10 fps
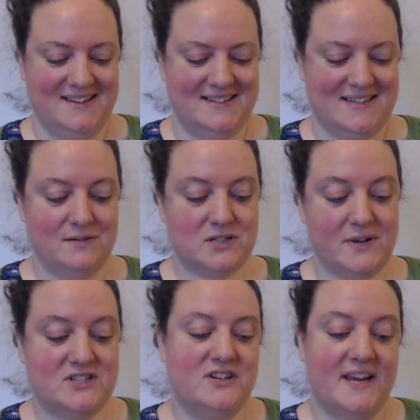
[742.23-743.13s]
So that was
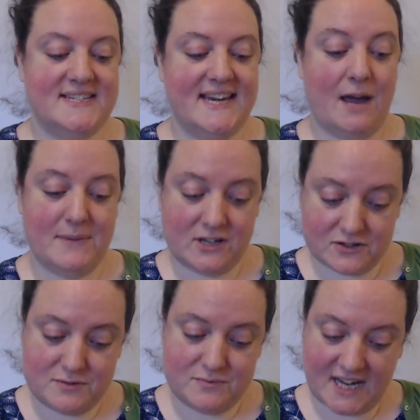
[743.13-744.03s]
question 19. How many
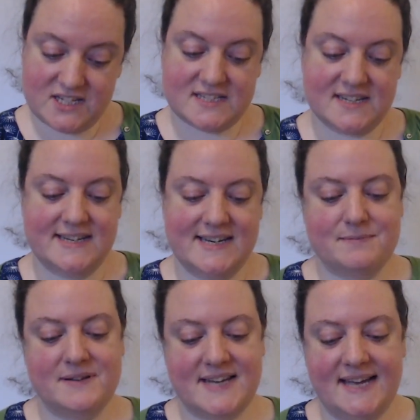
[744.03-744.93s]
costume changes does
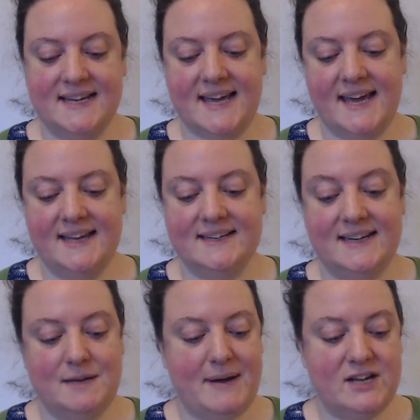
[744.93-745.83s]
Elizabeth Taylor get in
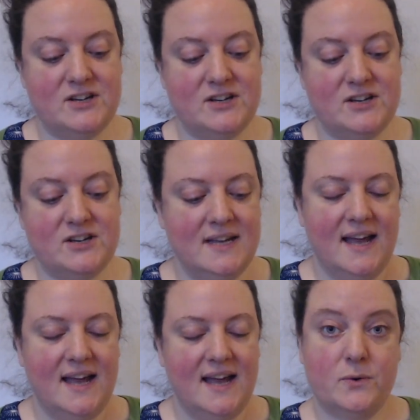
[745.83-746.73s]
Cleopatra?
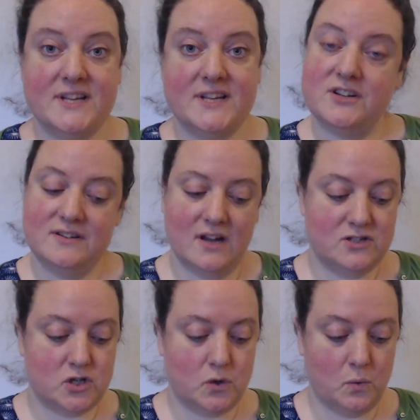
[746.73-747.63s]
And question
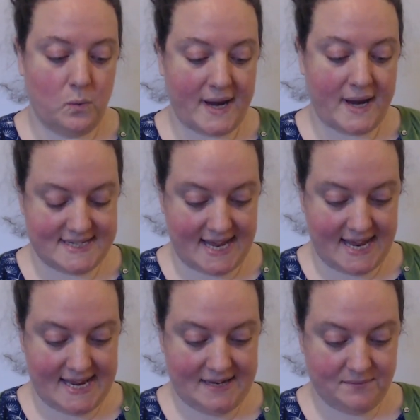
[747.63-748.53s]

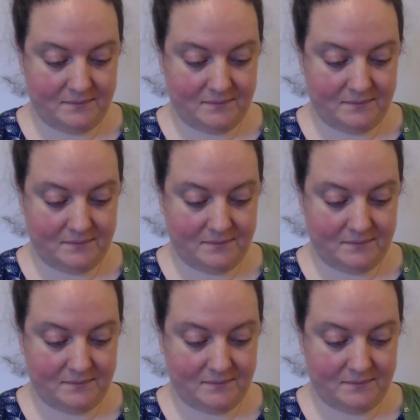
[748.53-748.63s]
20.